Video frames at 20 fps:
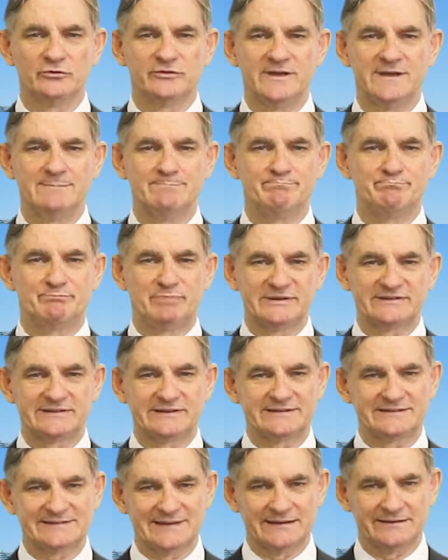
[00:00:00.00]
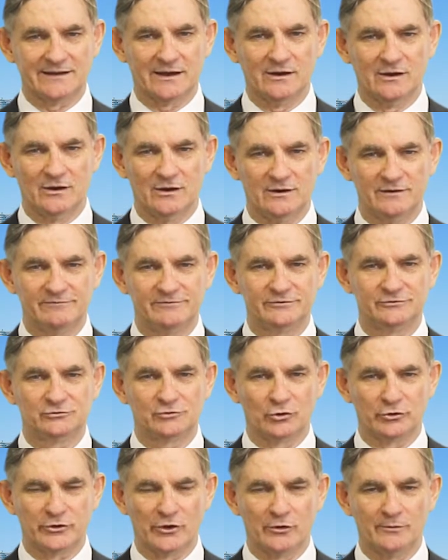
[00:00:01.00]
the business center of
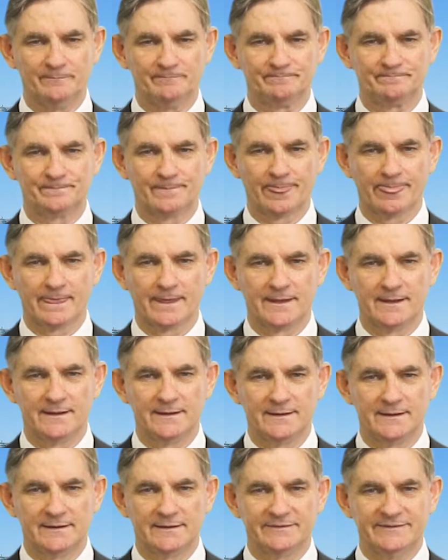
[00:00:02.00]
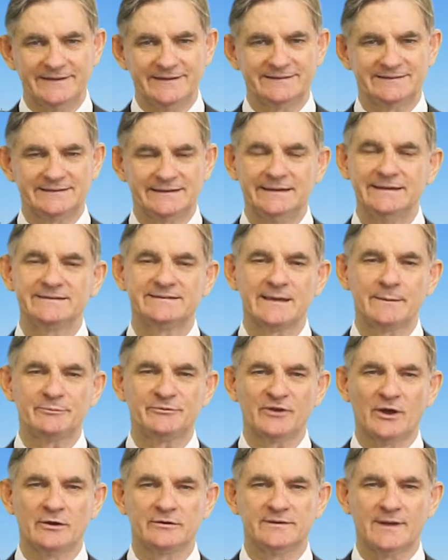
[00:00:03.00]
Tokyo. This is
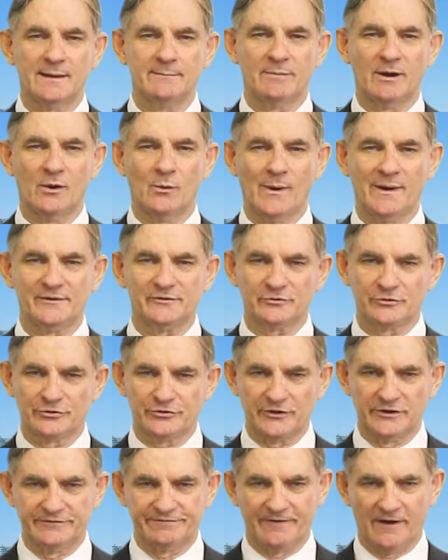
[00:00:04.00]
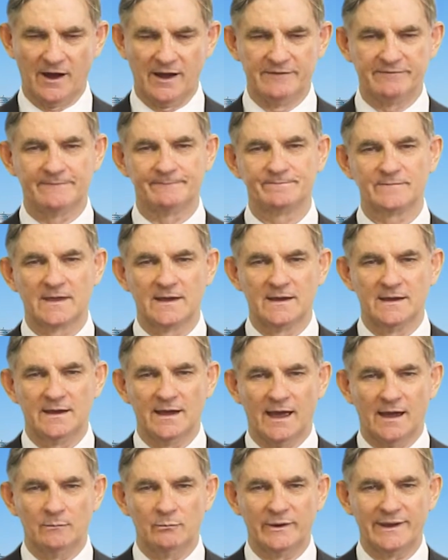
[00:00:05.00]
episode number 135,
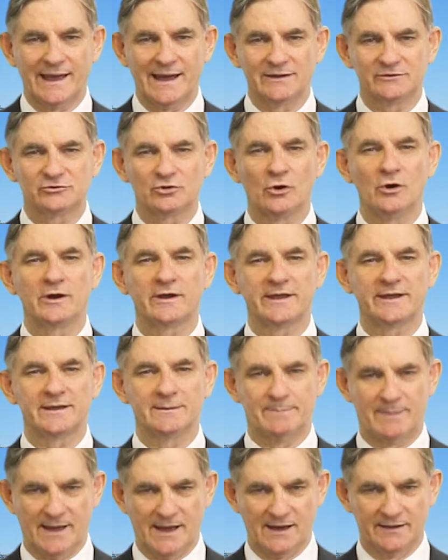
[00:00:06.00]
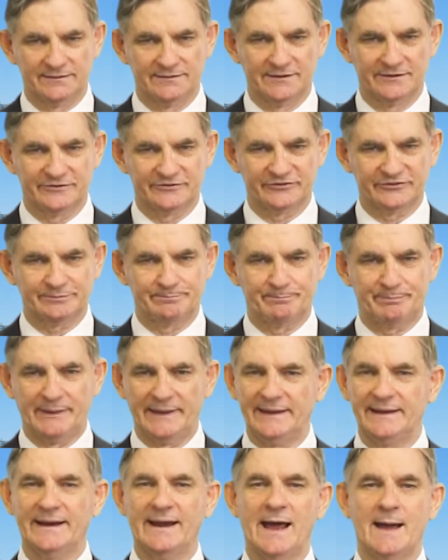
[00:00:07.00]
and we are talking about
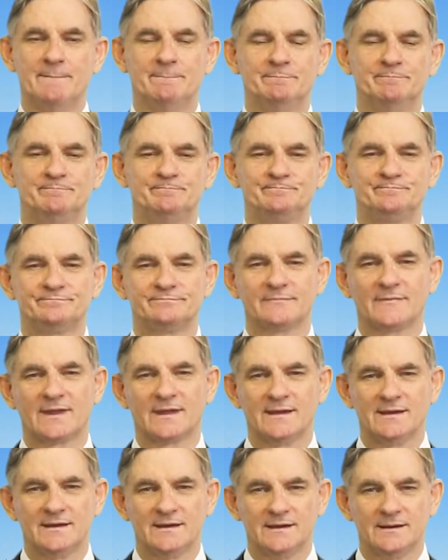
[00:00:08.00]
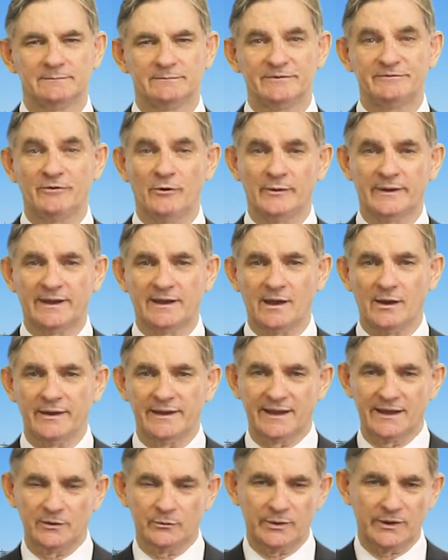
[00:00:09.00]
Speed It Up. Before we get
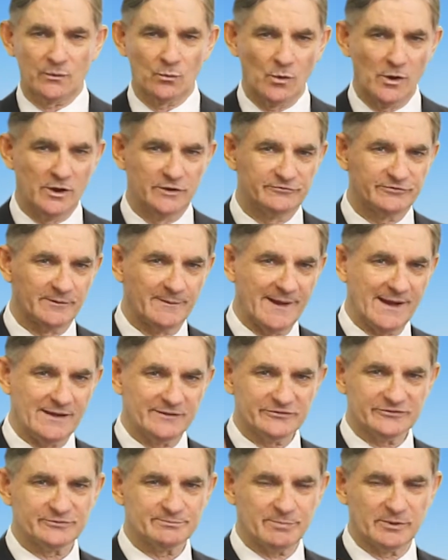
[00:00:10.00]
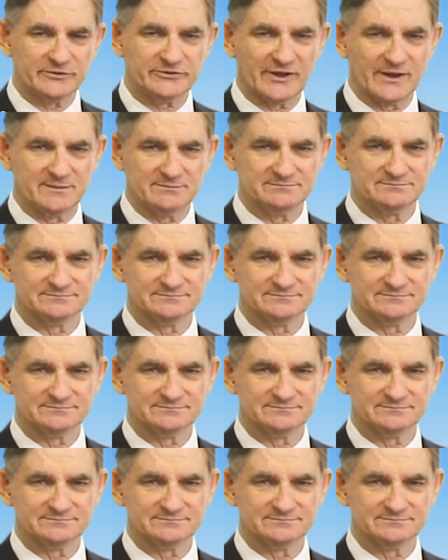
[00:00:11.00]
going, a quick word from our sponsor.